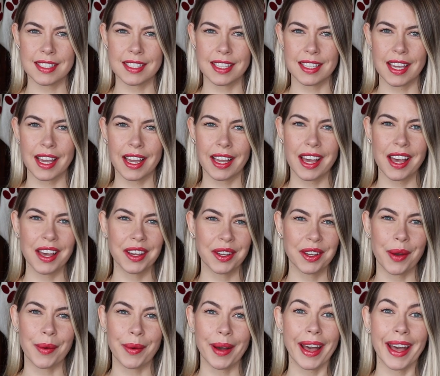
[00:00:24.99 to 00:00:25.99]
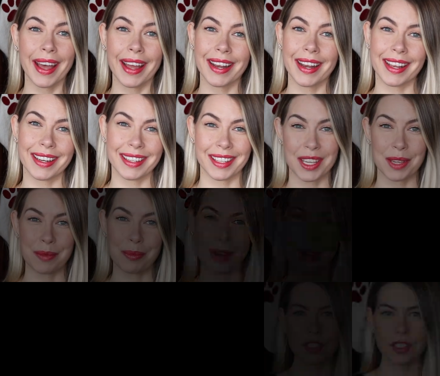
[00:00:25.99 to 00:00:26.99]
seeing, go ahead and keep
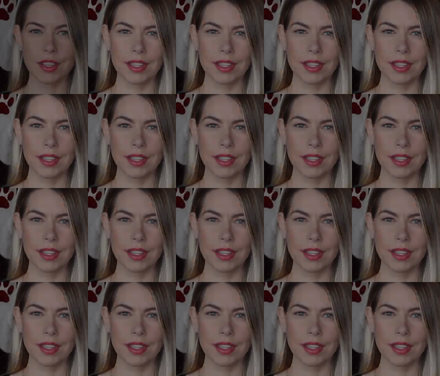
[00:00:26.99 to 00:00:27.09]
watching.